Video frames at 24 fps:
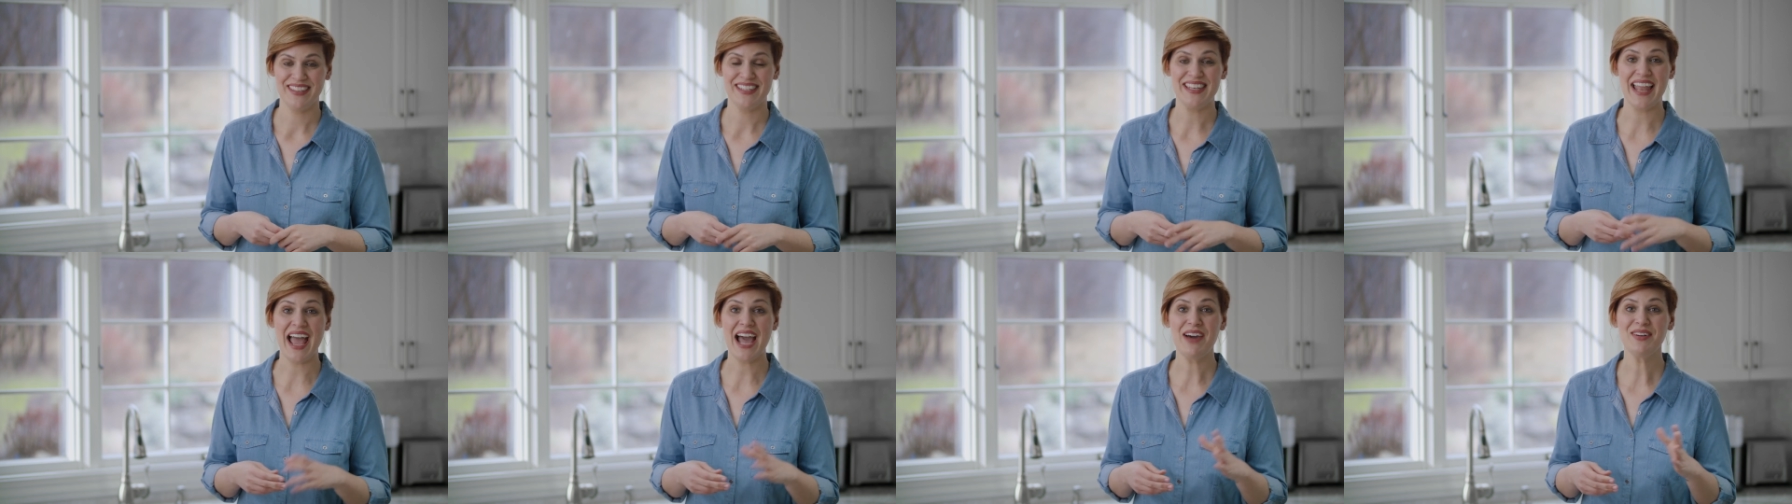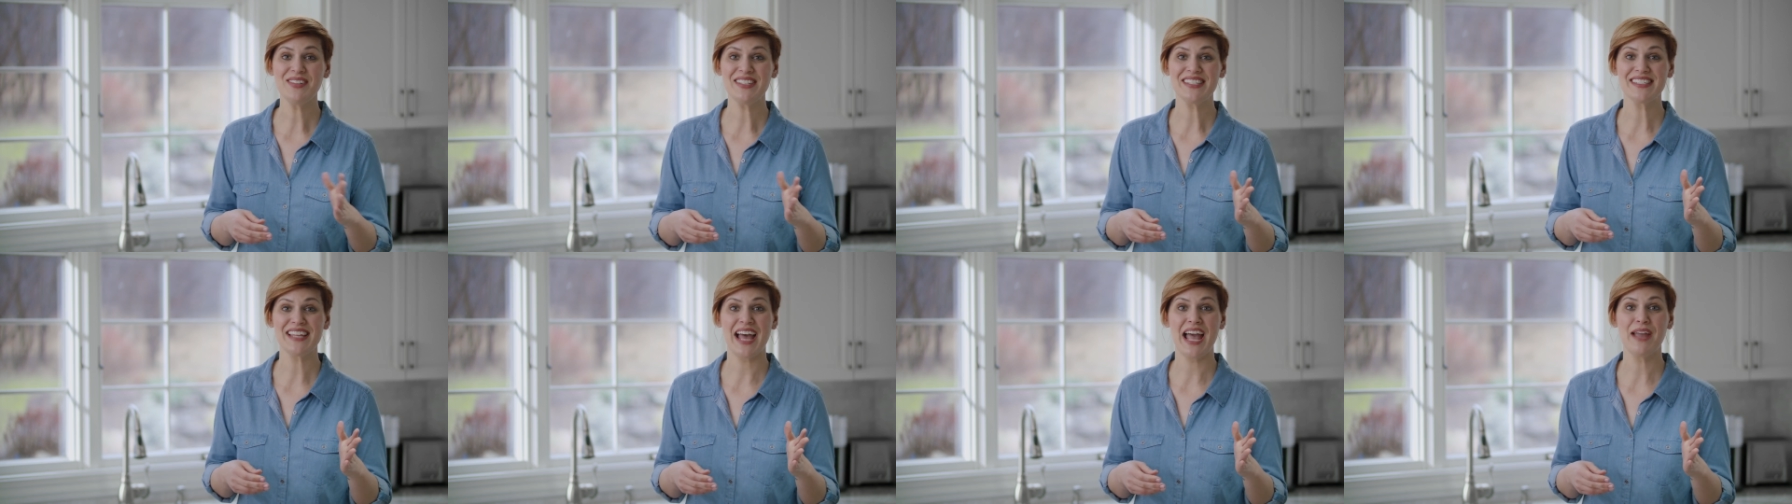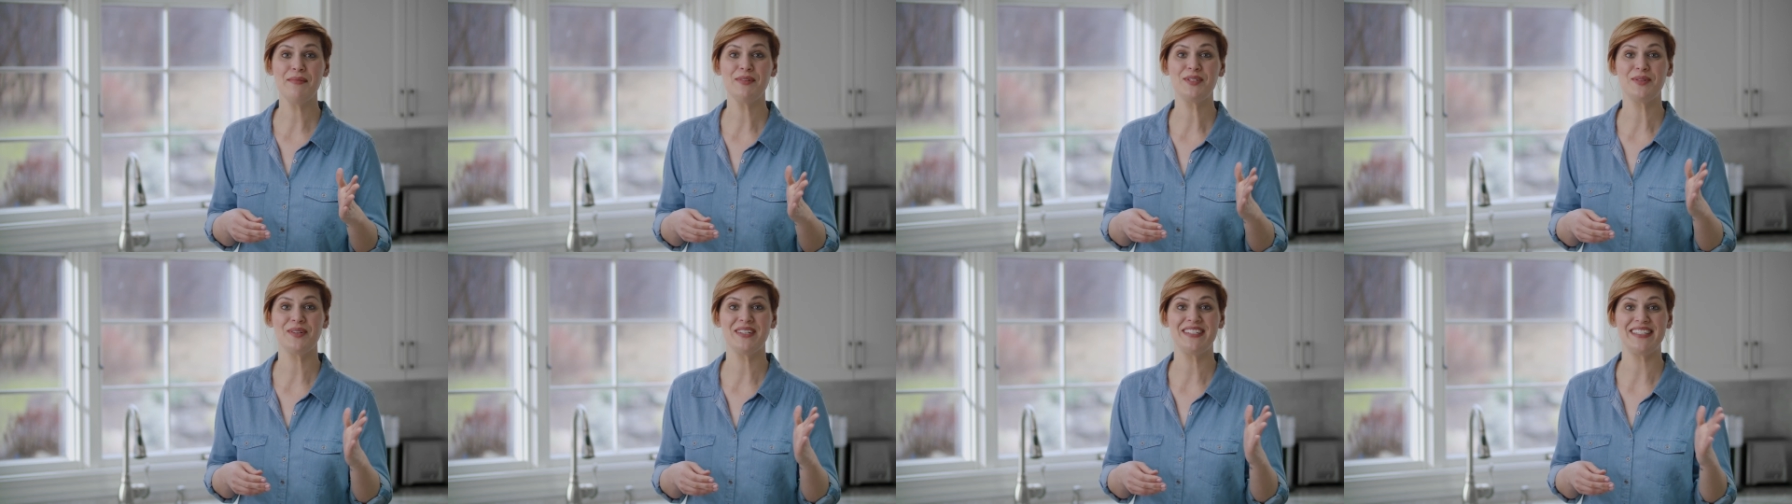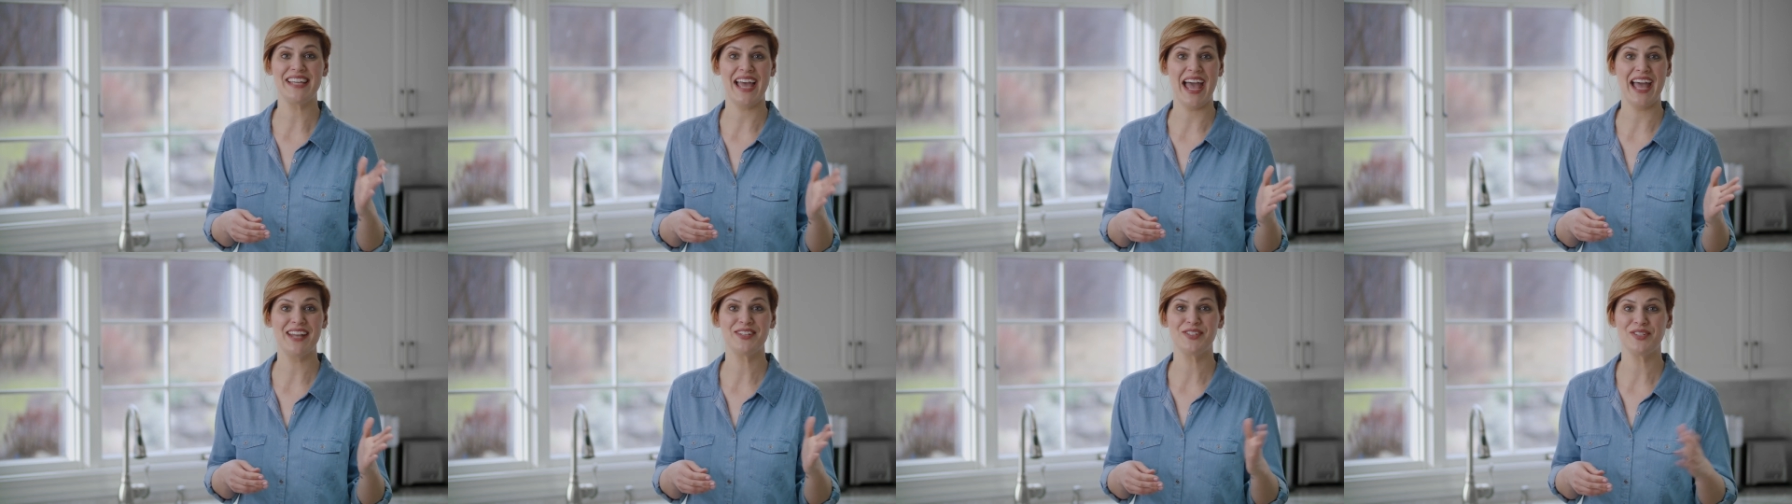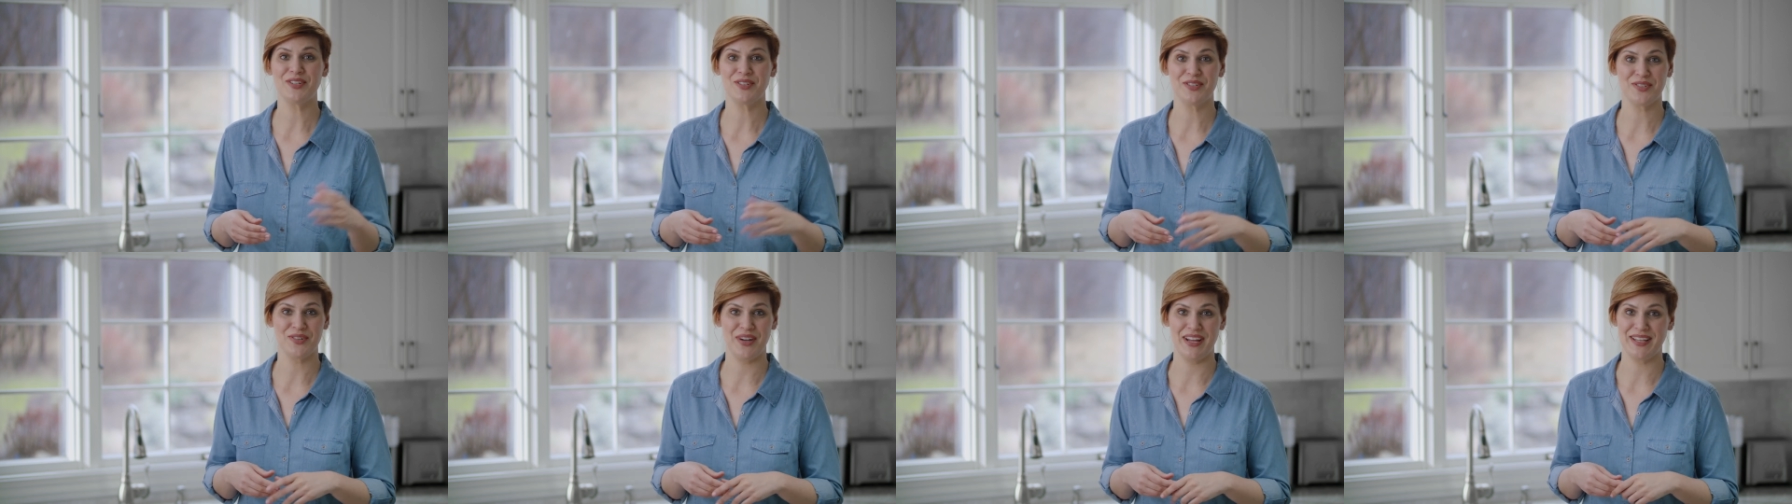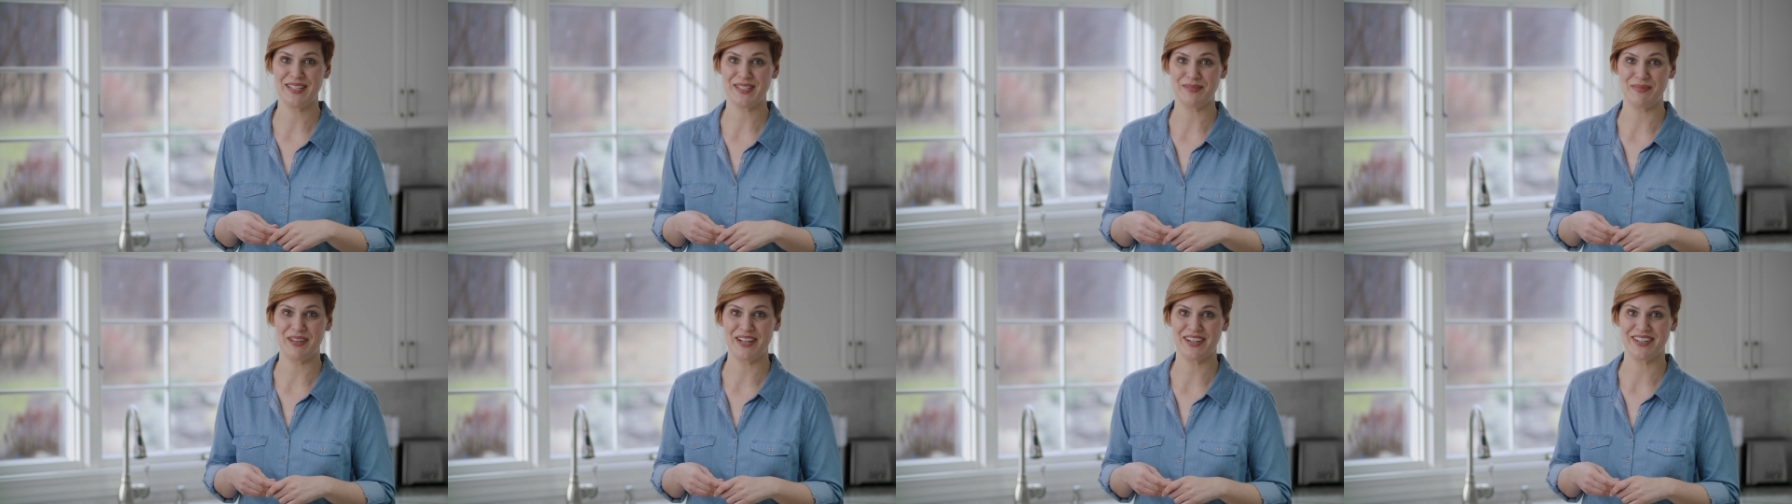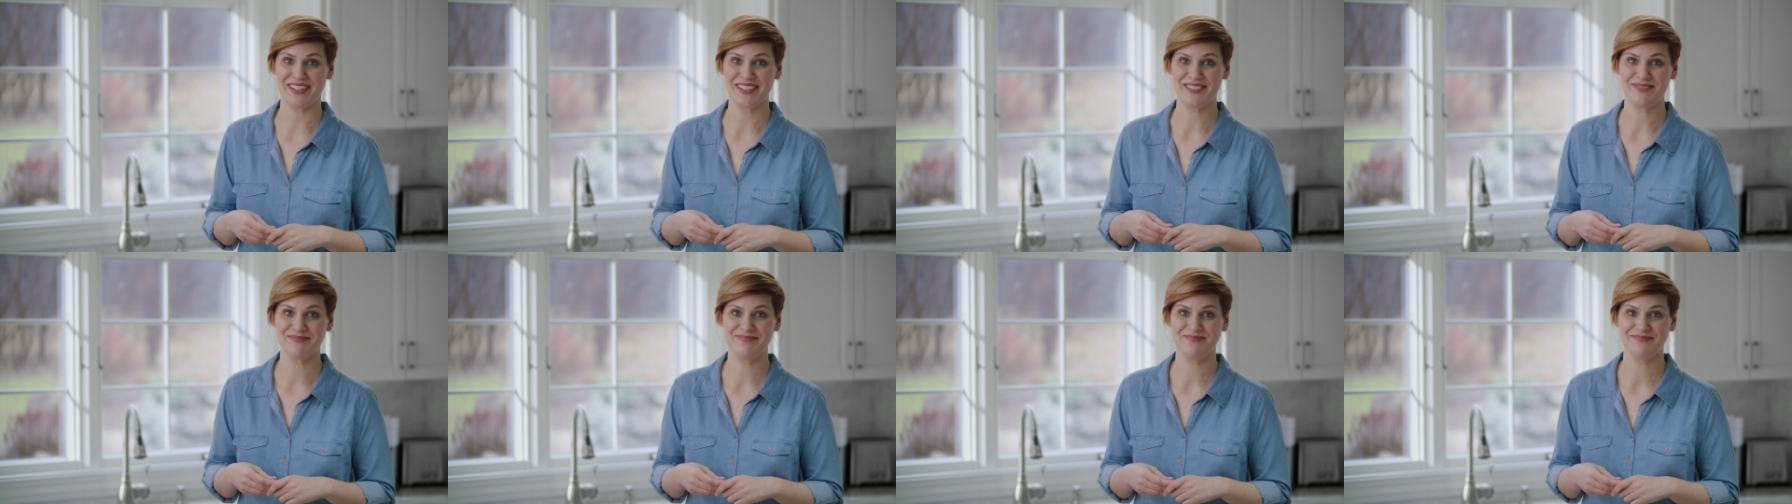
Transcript: Now it's time to attach your transmitter.